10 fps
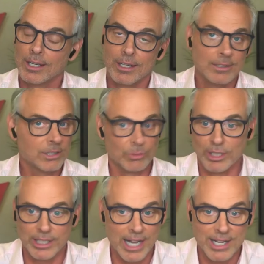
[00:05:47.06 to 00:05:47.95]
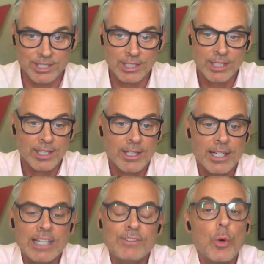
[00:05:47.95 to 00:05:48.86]
This is really nice.
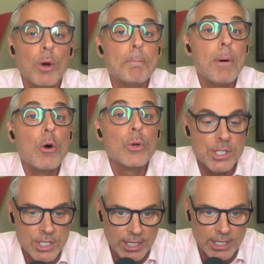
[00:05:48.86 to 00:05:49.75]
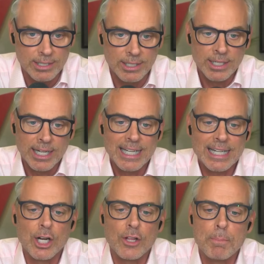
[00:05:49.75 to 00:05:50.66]
Gives you a bonus ticket. Get
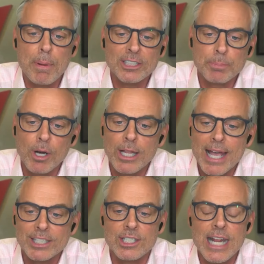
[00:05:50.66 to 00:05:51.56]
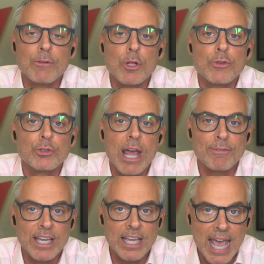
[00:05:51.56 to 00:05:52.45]
in on the best ball action. Download the
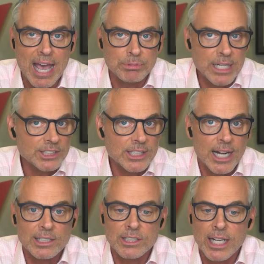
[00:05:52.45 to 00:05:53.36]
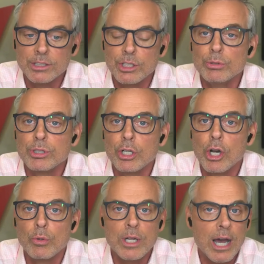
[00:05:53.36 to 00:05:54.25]
DraftKings app. Takes 90 seconds. Use the
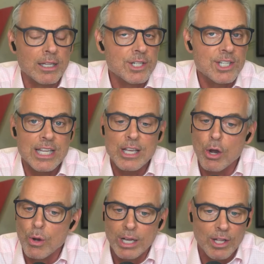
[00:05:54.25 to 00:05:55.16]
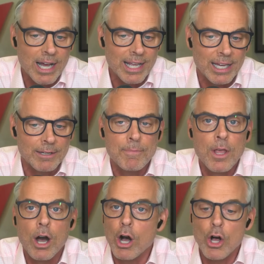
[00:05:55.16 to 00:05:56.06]
code Colin, C-O-L-I-N.
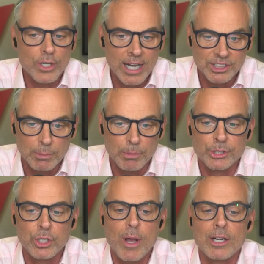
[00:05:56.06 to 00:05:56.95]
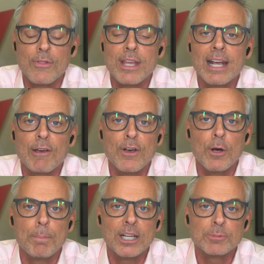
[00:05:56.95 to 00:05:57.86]
All customers who enter the
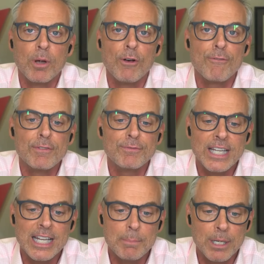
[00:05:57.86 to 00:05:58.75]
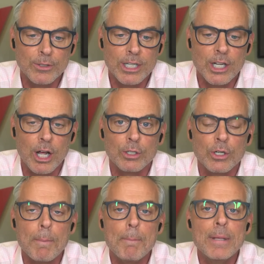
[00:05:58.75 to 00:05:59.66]
NFL Best Ball $15 million
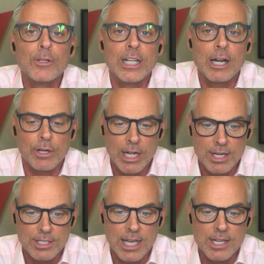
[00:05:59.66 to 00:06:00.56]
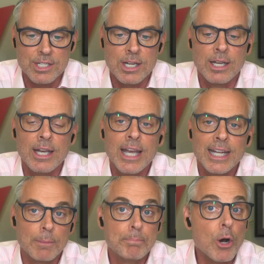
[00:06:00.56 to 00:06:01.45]
millionaire contest
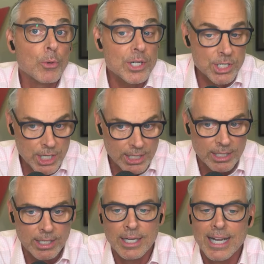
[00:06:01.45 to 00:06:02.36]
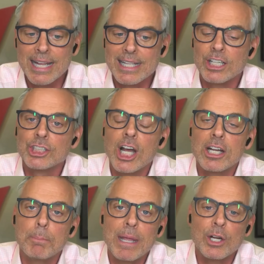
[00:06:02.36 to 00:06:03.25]
get a bonus ticket and get a shot
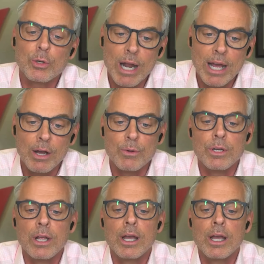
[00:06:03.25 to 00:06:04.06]
at being crowned